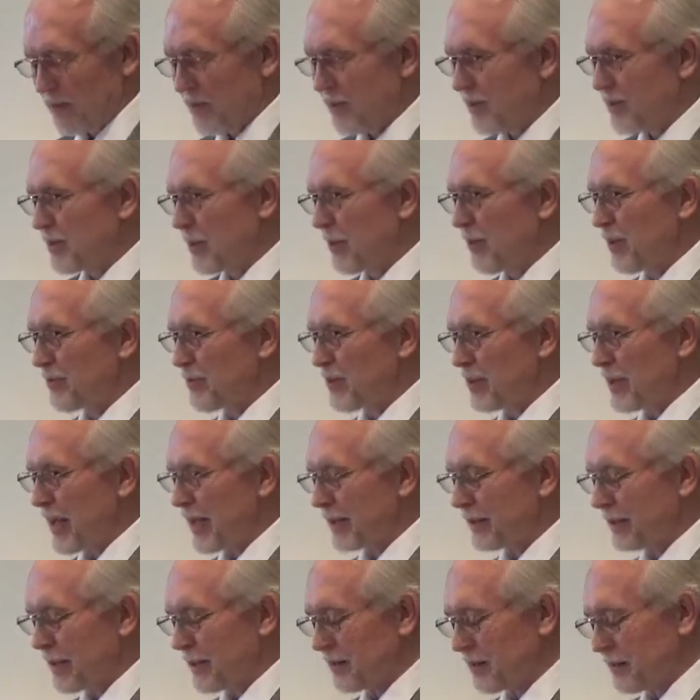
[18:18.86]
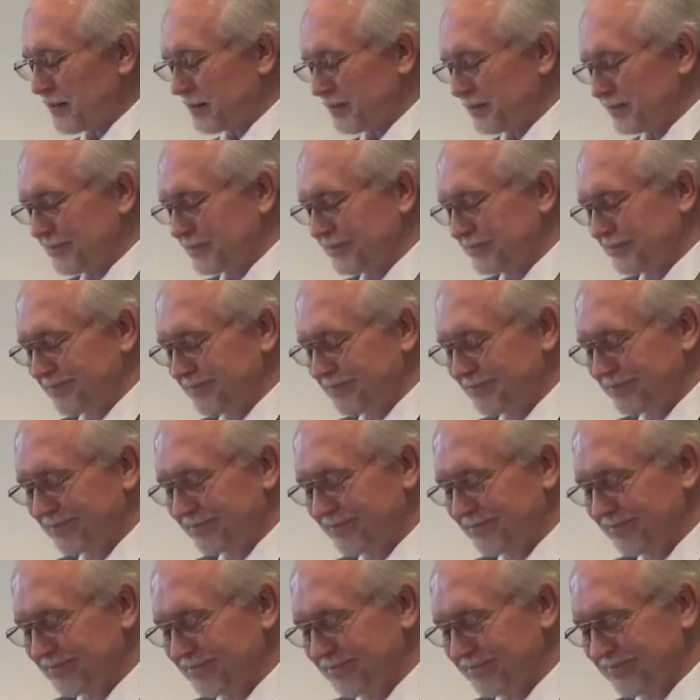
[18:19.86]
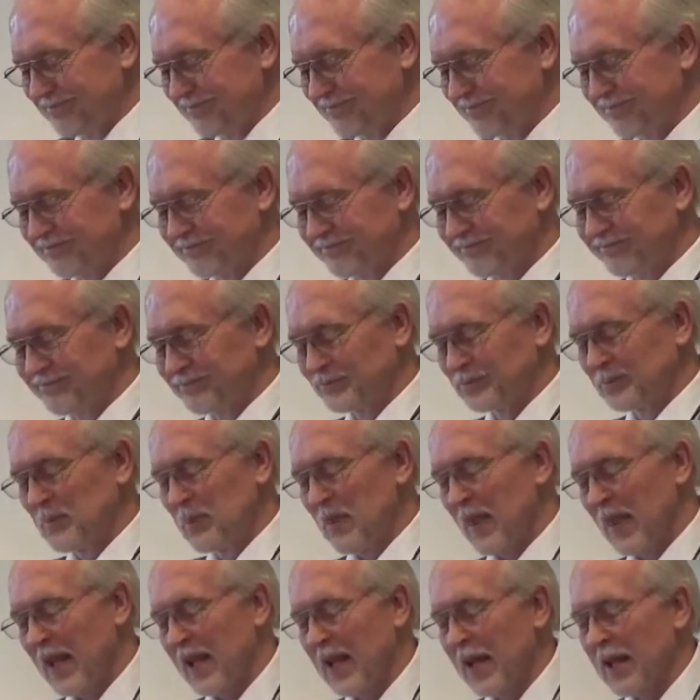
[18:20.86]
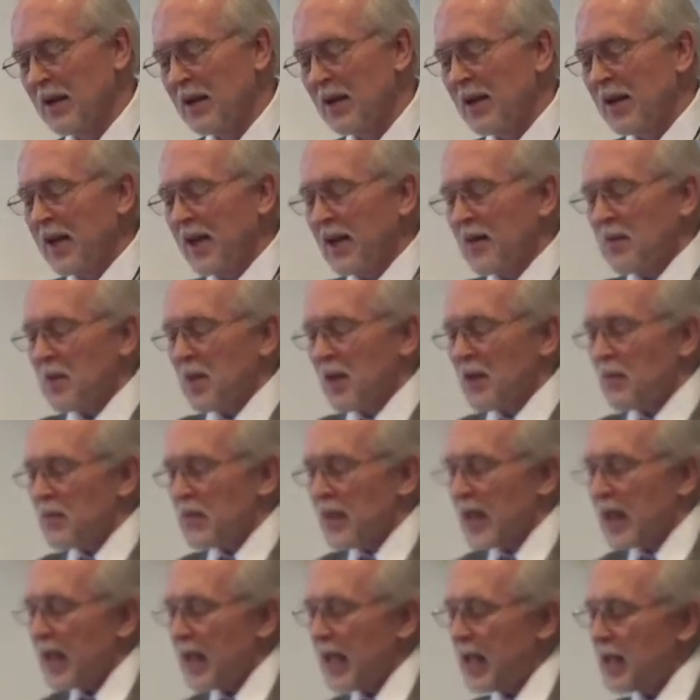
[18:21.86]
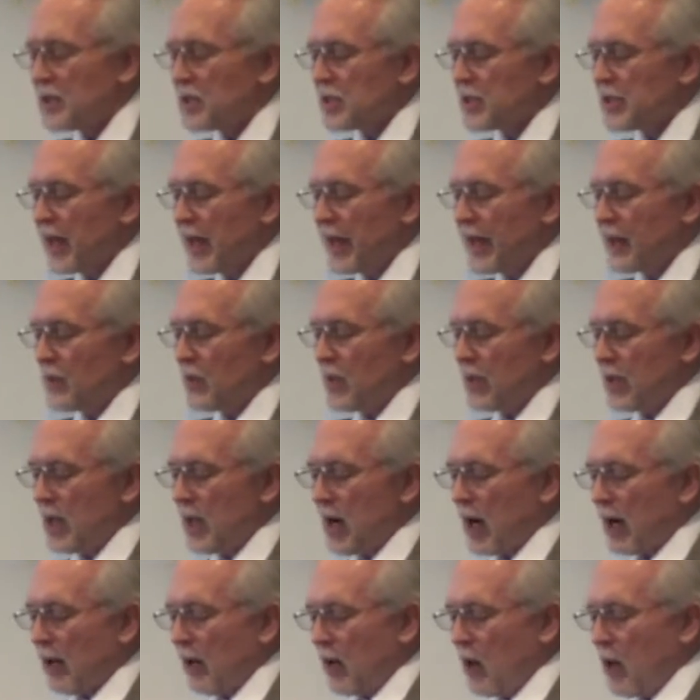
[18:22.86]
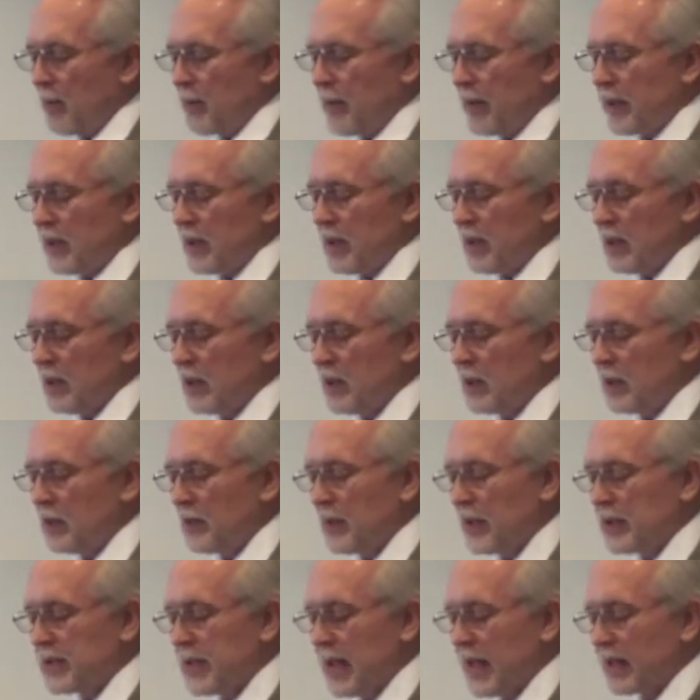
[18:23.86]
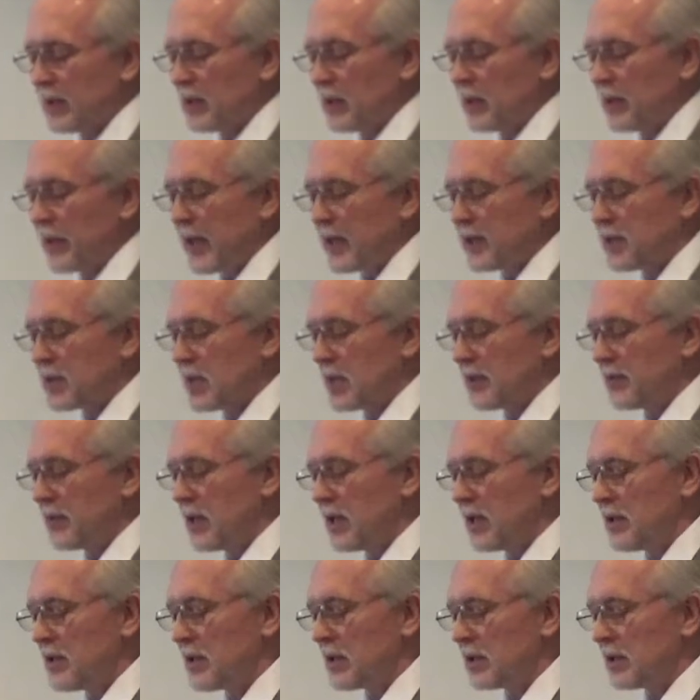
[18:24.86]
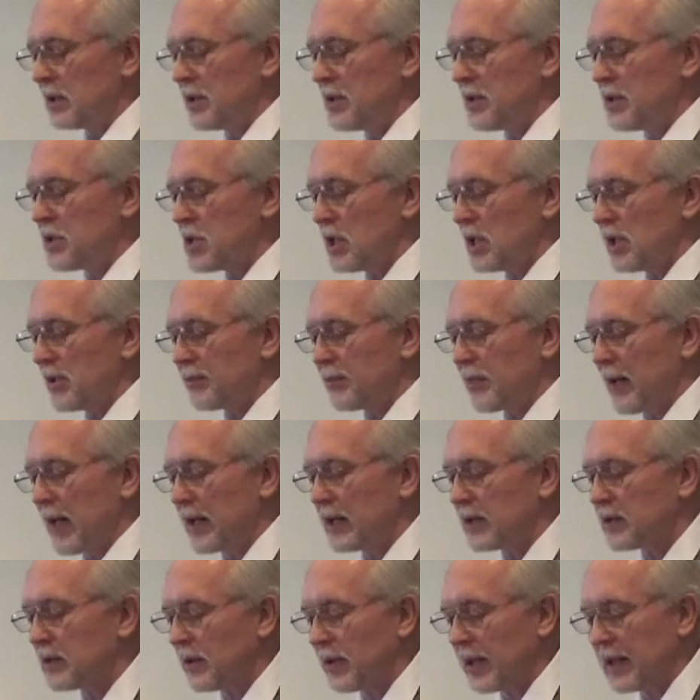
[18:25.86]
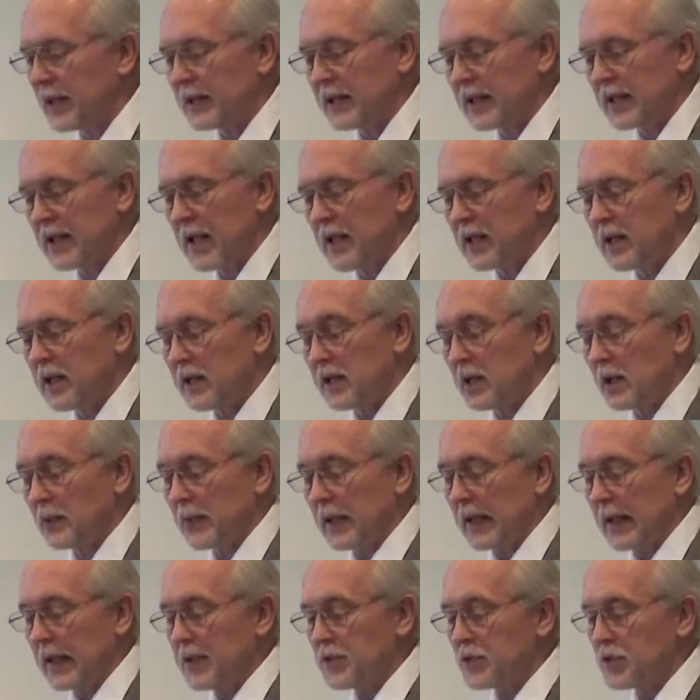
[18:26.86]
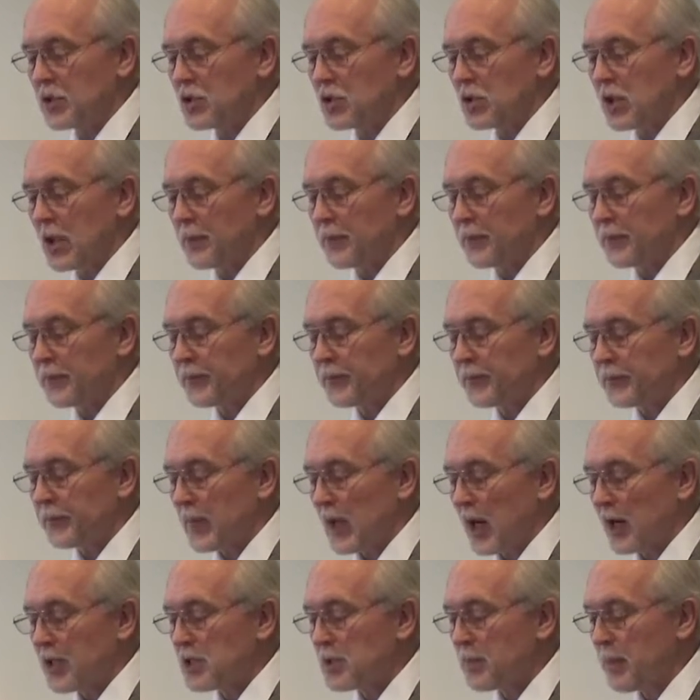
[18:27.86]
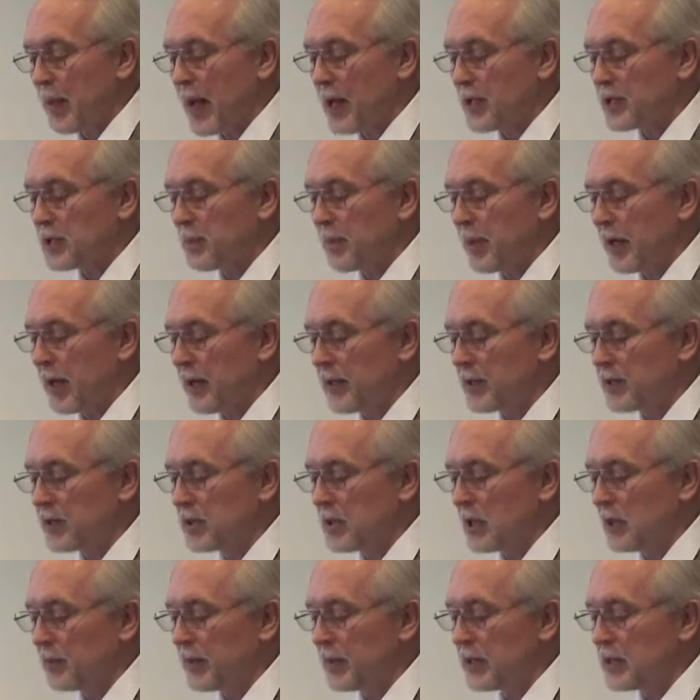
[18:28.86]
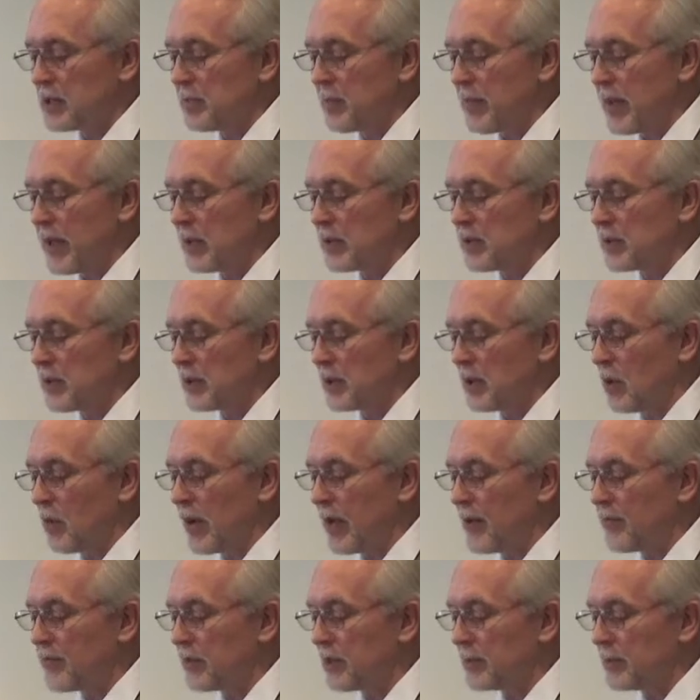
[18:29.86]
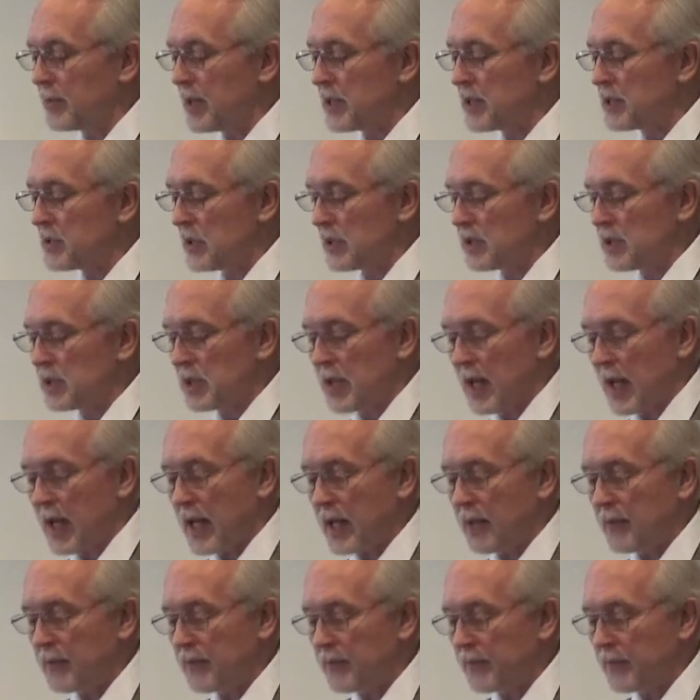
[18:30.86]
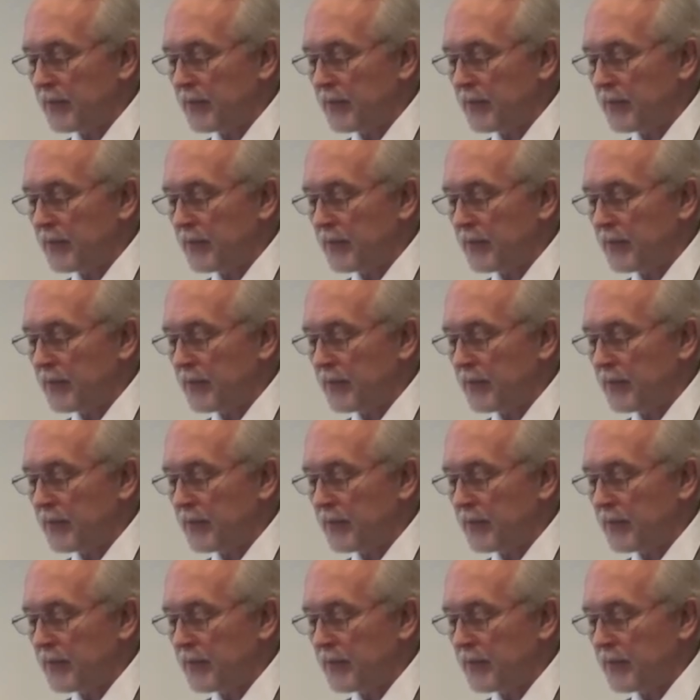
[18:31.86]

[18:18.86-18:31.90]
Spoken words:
Some of you got that. Each time we are open, we take the risk of either losing a friend or alienating a relationship. Our spouse, parents, siblings may turn away from us and say,